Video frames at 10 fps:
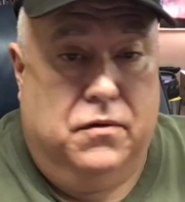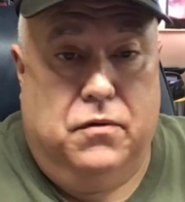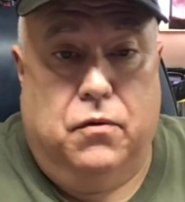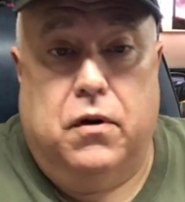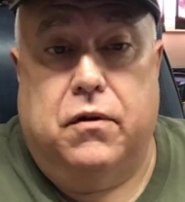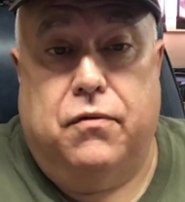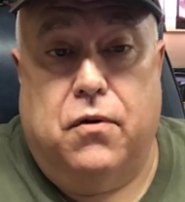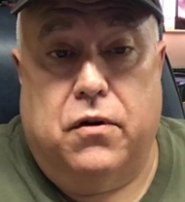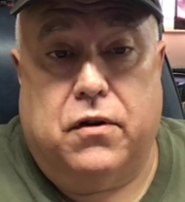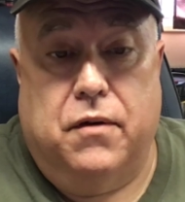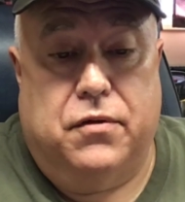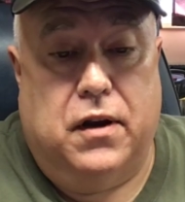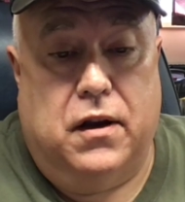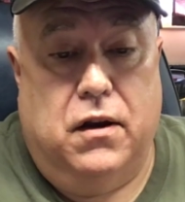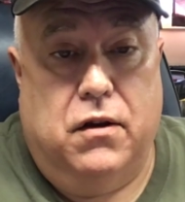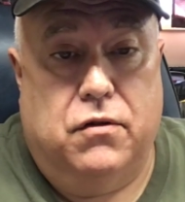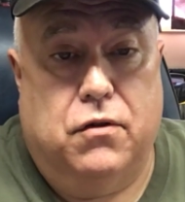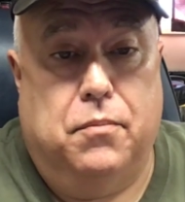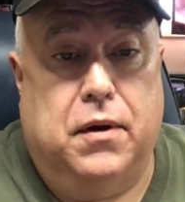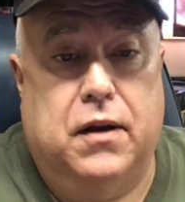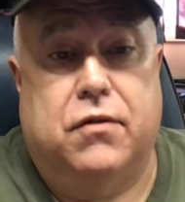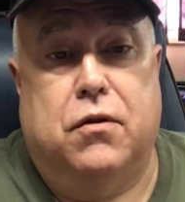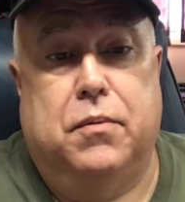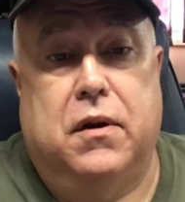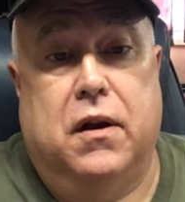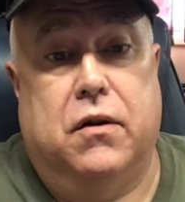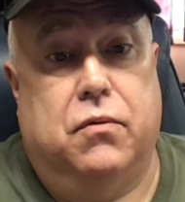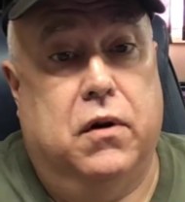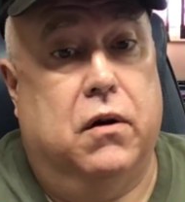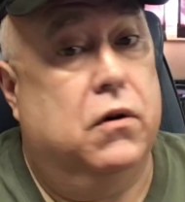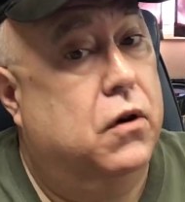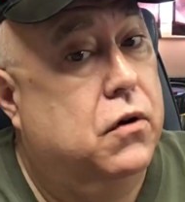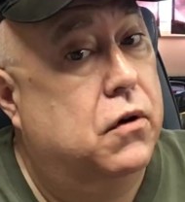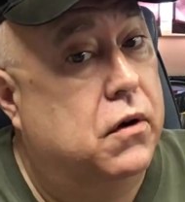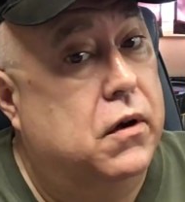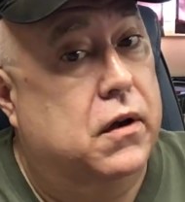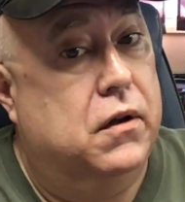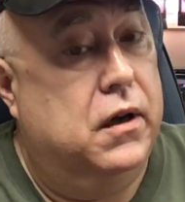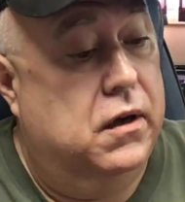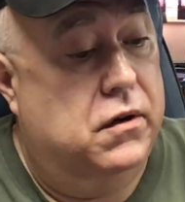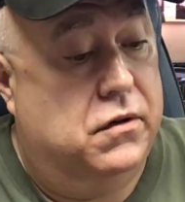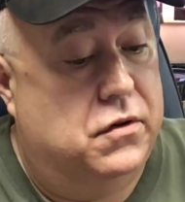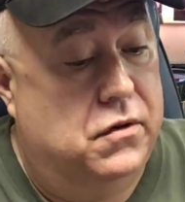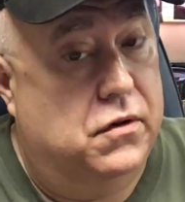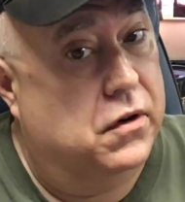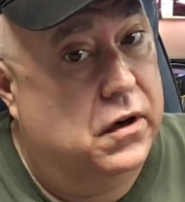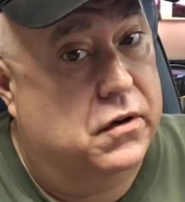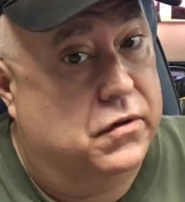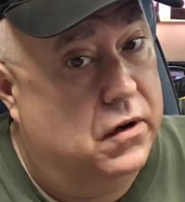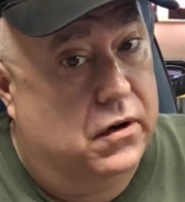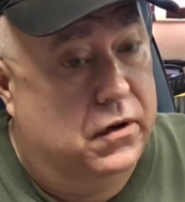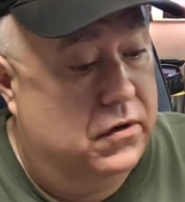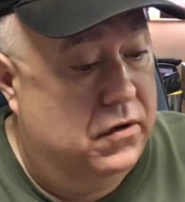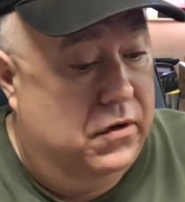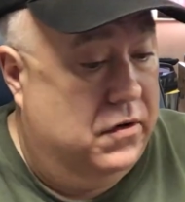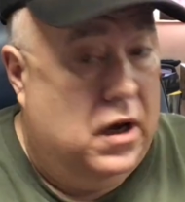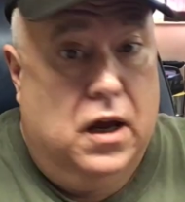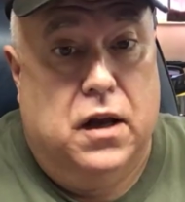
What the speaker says: What Forrest Gump say? Stupid is, stupid does. Well, good shooters are good shooters.